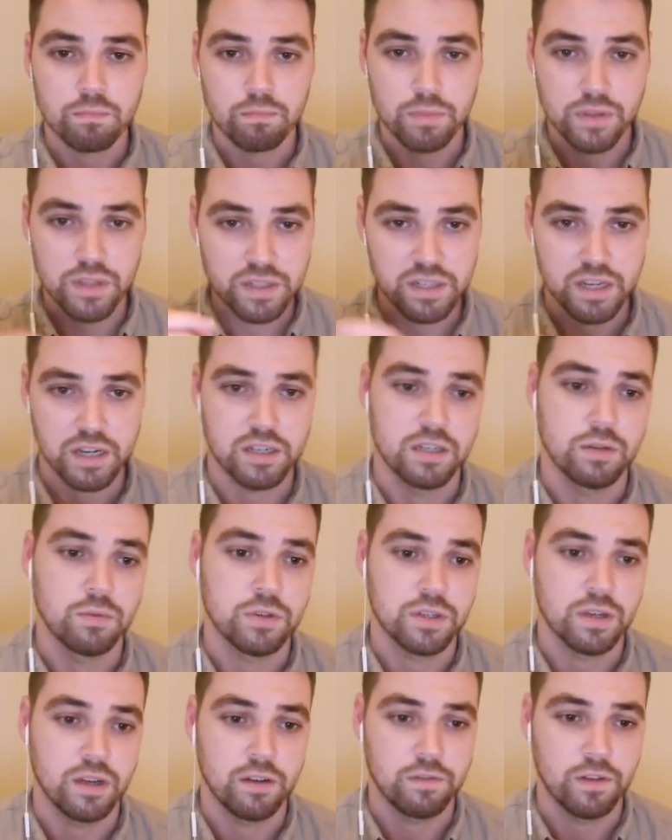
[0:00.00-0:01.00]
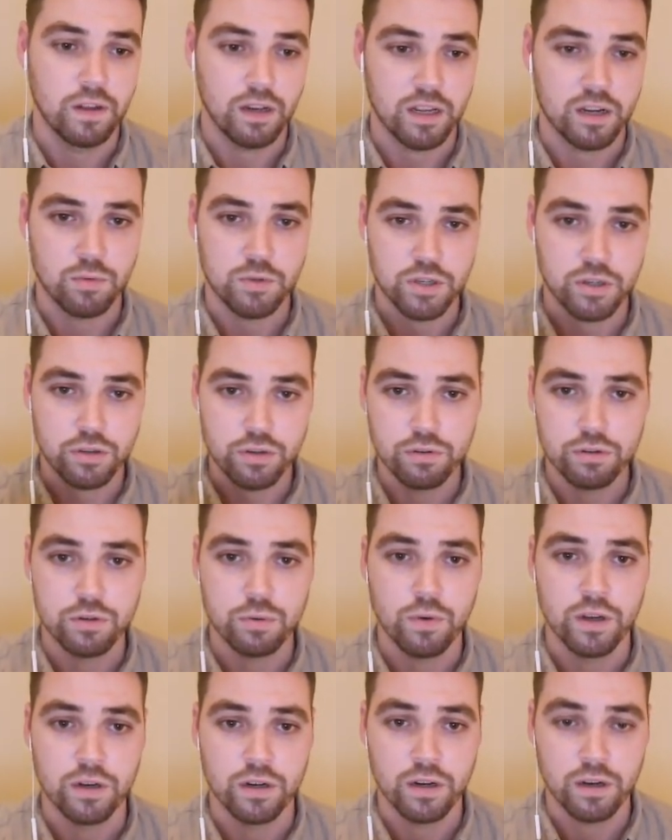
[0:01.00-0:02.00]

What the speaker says: but this actually I felt like was a huge win.